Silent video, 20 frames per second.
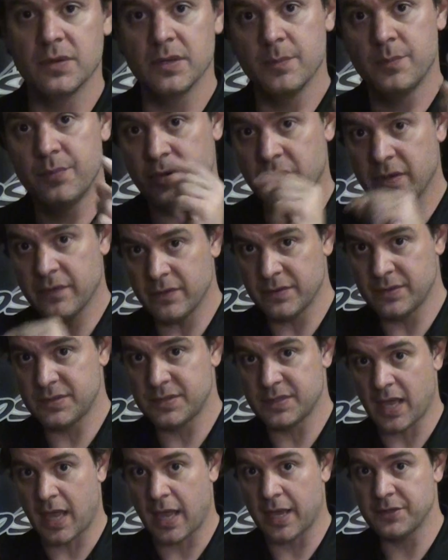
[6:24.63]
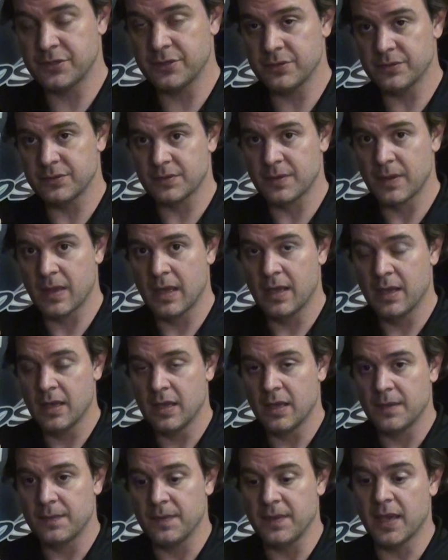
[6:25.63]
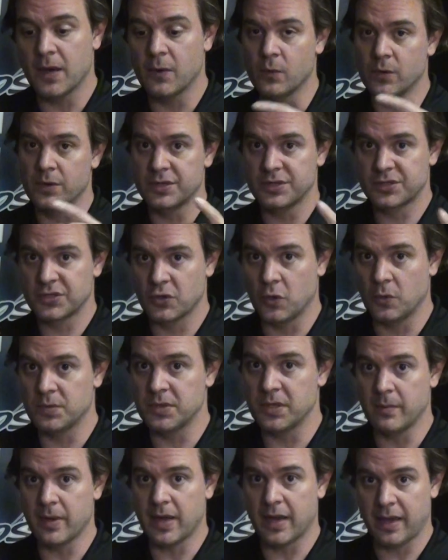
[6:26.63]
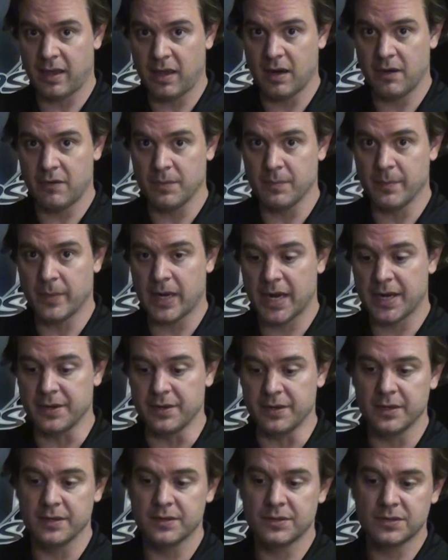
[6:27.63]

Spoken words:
the previous statues that were sculpted by ARHIAN binders.